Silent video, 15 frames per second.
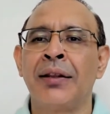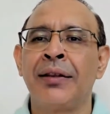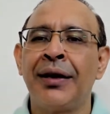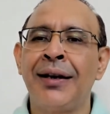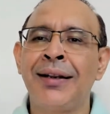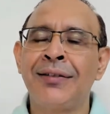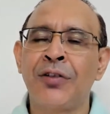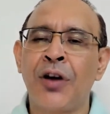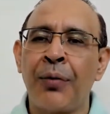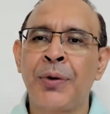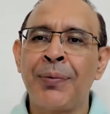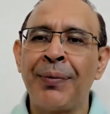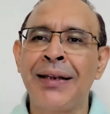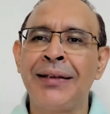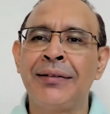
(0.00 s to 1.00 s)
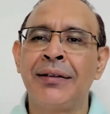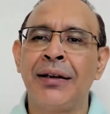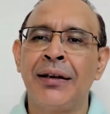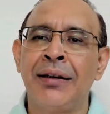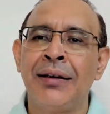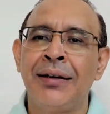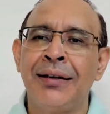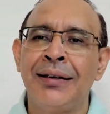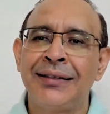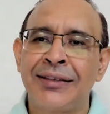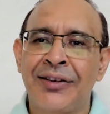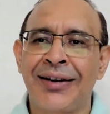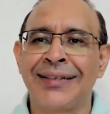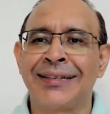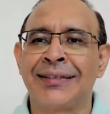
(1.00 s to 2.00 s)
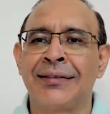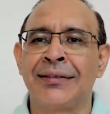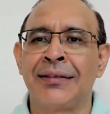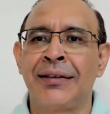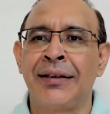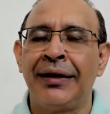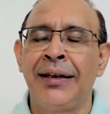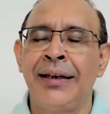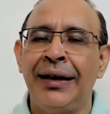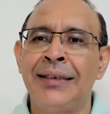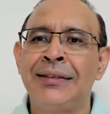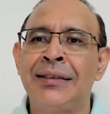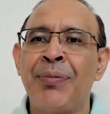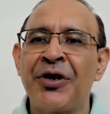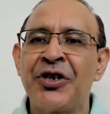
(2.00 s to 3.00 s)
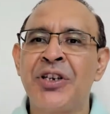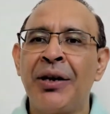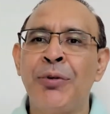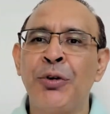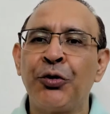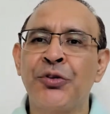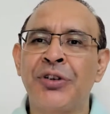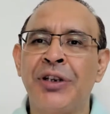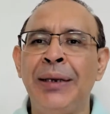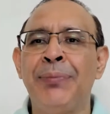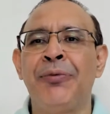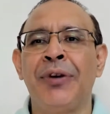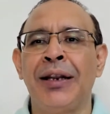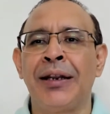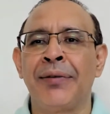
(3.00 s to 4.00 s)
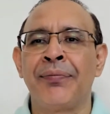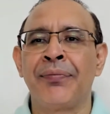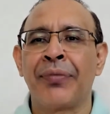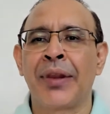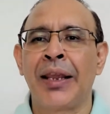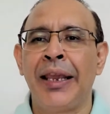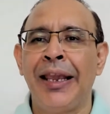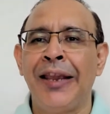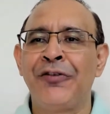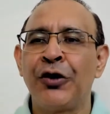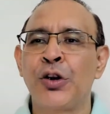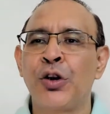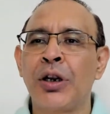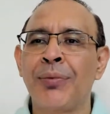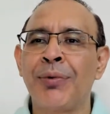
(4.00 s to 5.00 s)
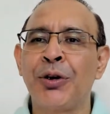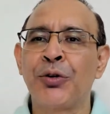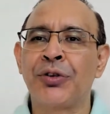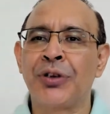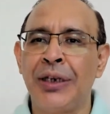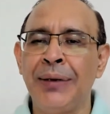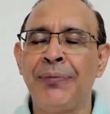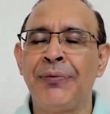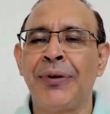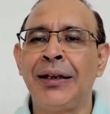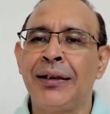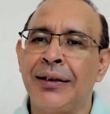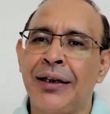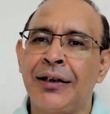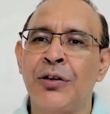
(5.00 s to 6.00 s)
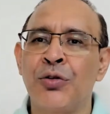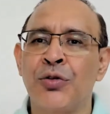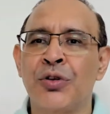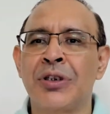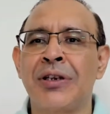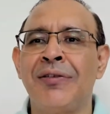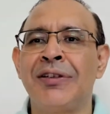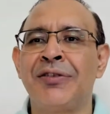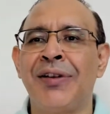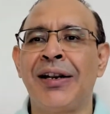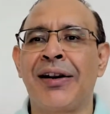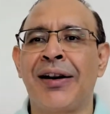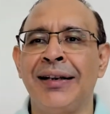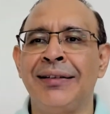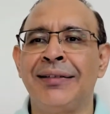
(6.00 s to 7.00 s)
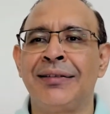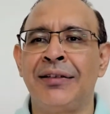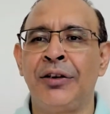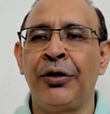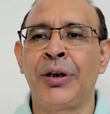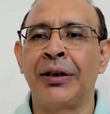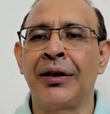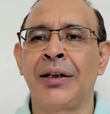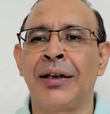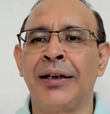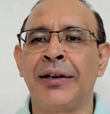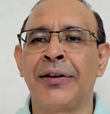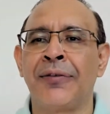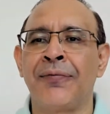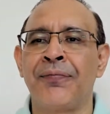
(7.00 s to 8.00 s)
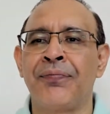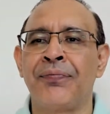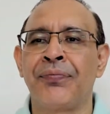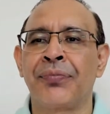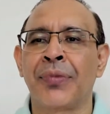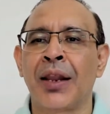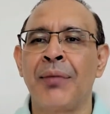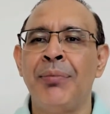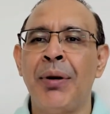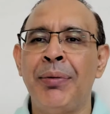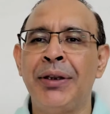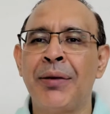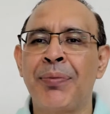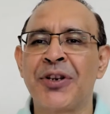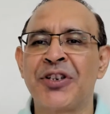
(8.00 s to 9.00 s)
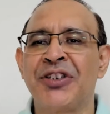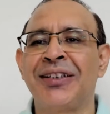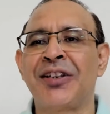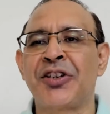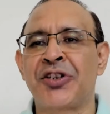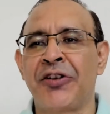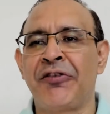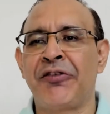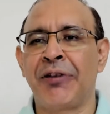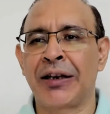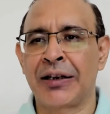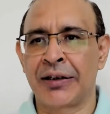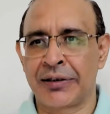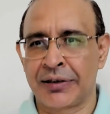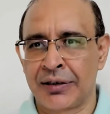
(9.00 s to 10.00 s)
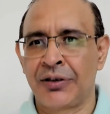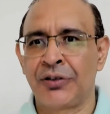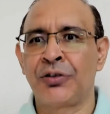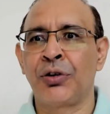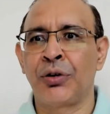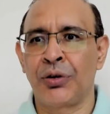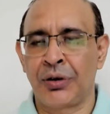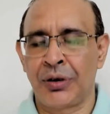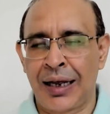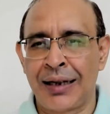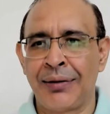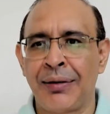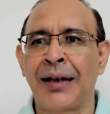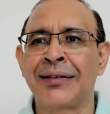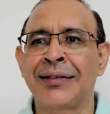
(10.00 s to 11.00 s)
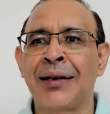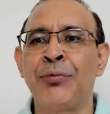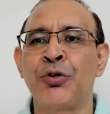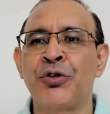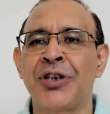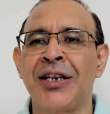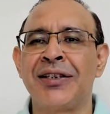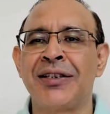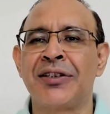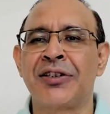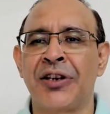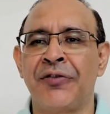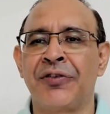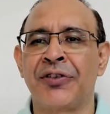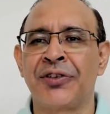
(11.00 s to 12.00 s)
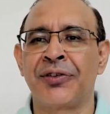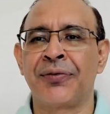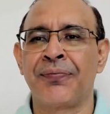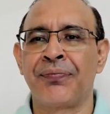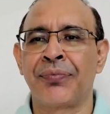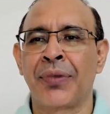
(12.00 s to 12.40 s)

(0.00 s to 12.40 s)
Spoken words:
Third is optimize stress. Is the patient able to sleep well? If you're not able to sleep well, then glucose levels will rise during the night. Maybe the patient is a shift worker. So ask him to change his shifts.